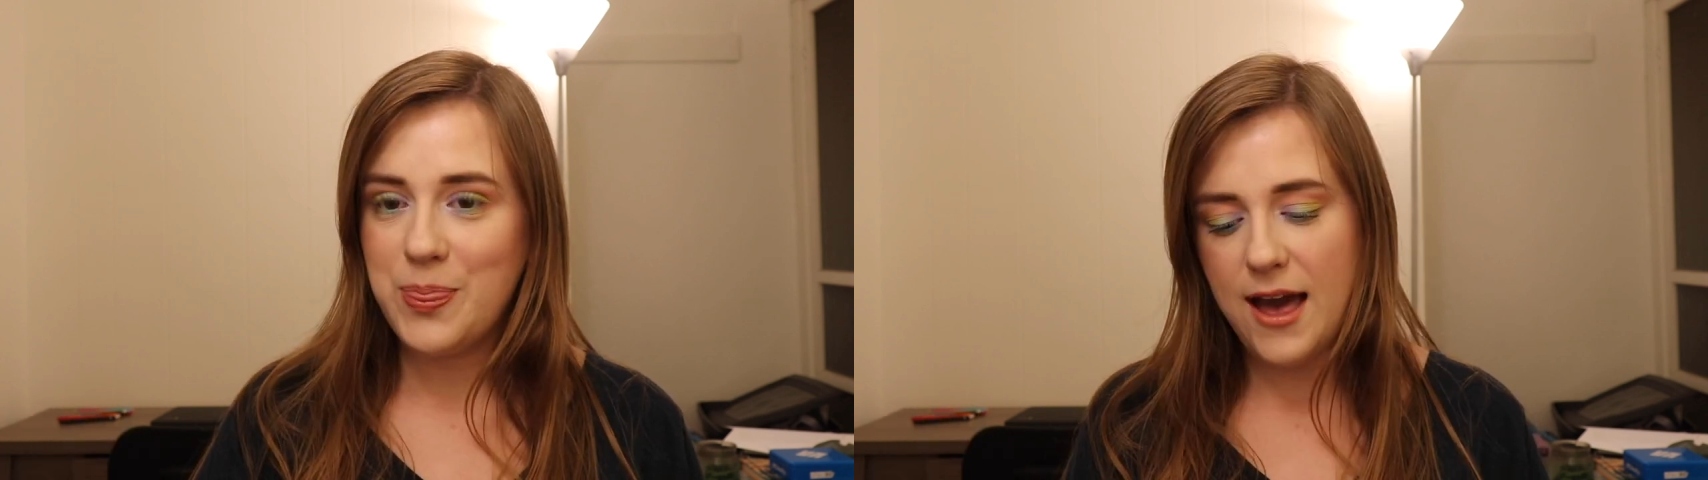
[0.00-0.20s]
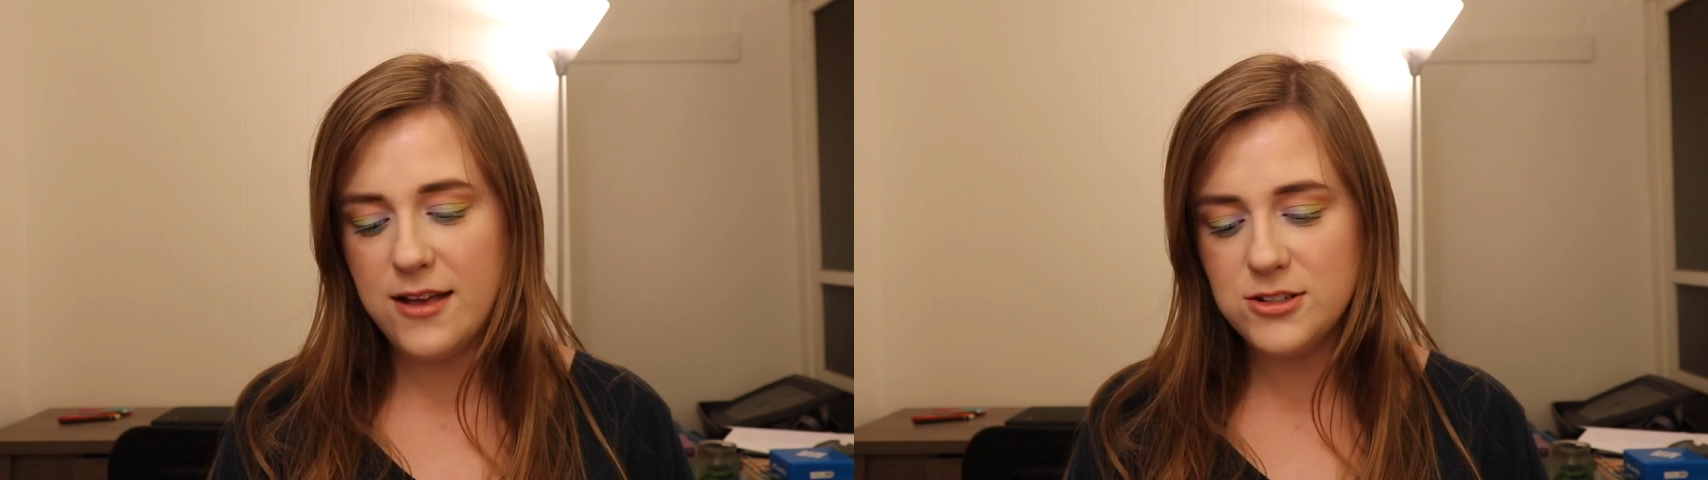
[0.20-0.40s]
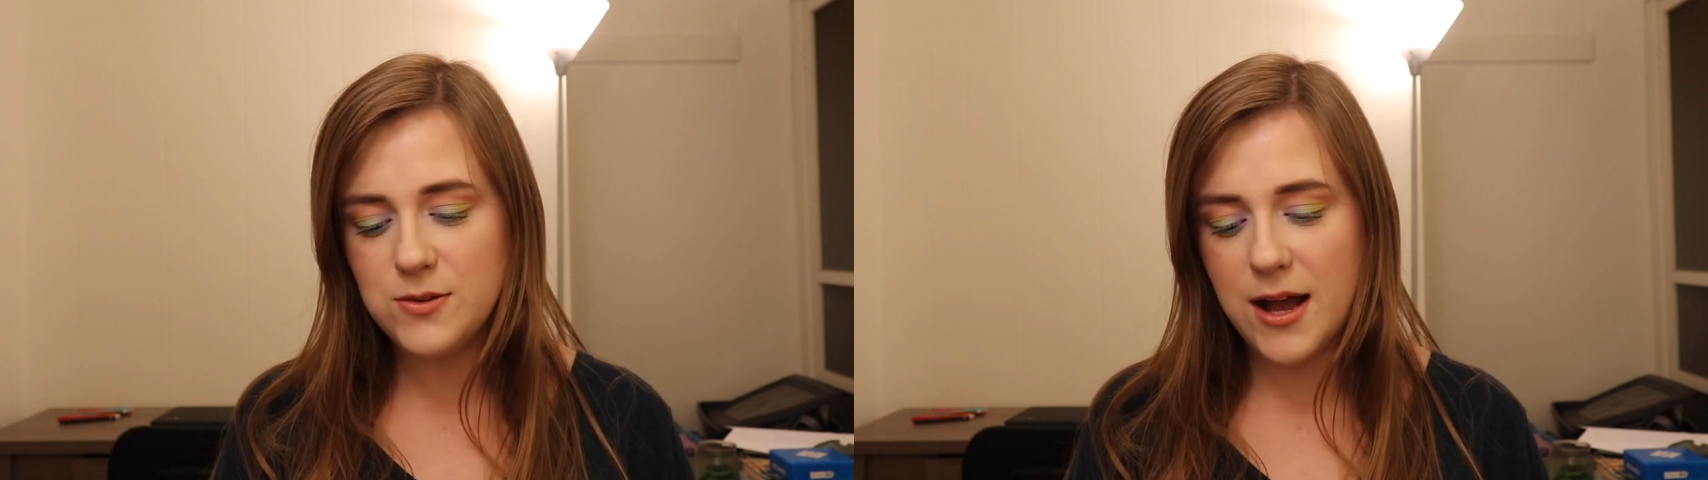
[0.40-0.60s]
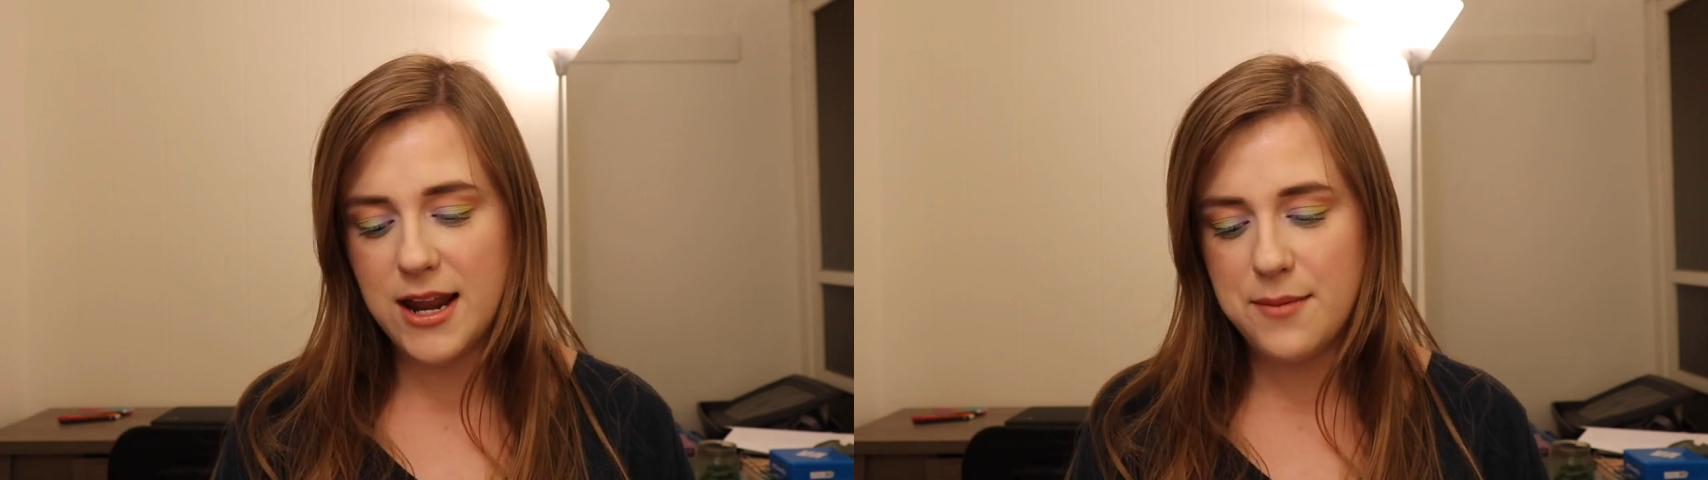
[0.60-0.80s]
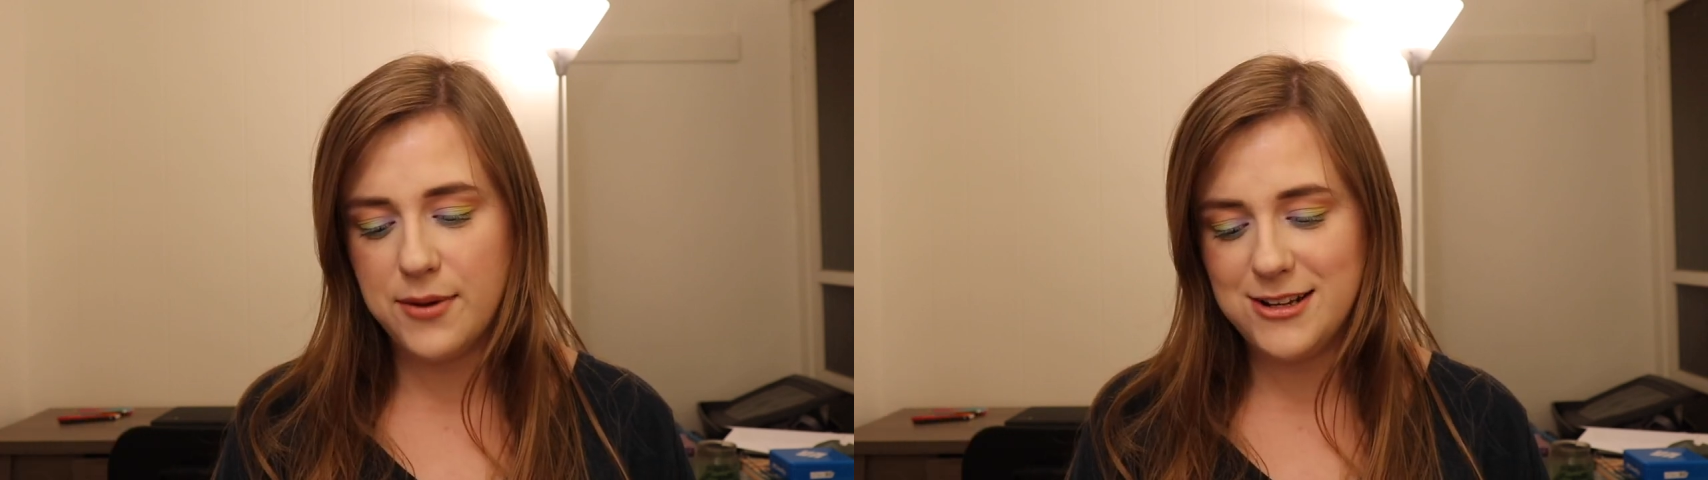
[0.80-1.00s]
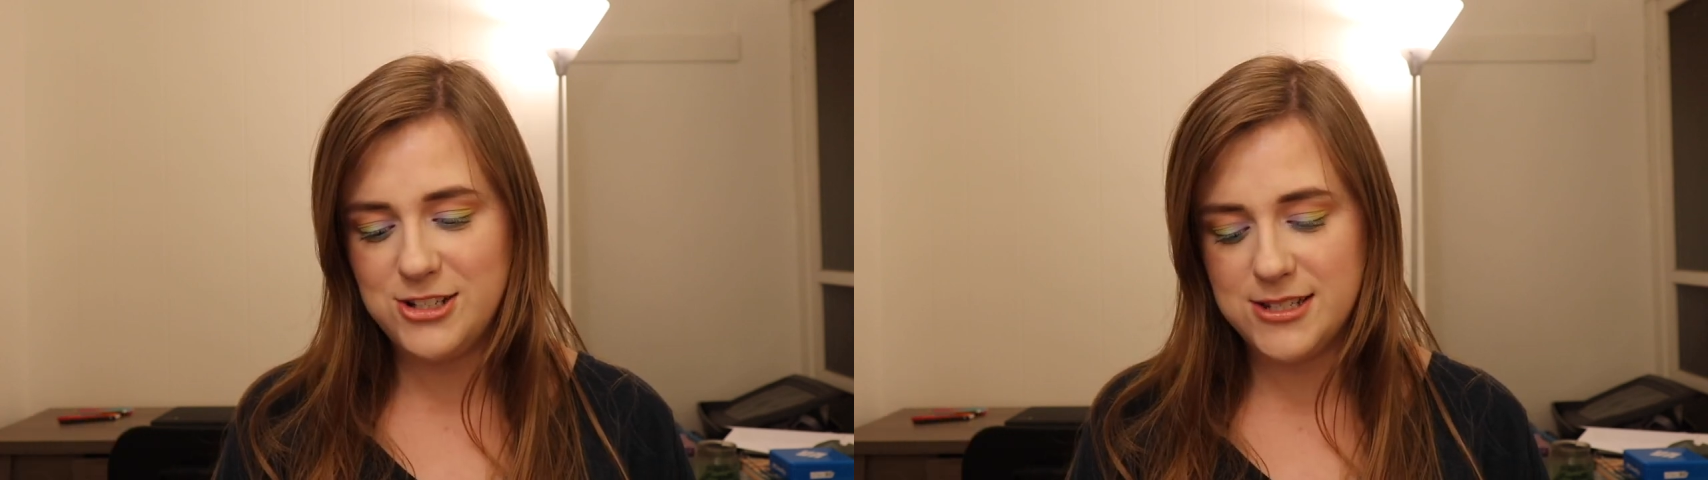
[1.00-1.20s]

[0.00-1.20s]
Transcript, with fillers: I also got a brush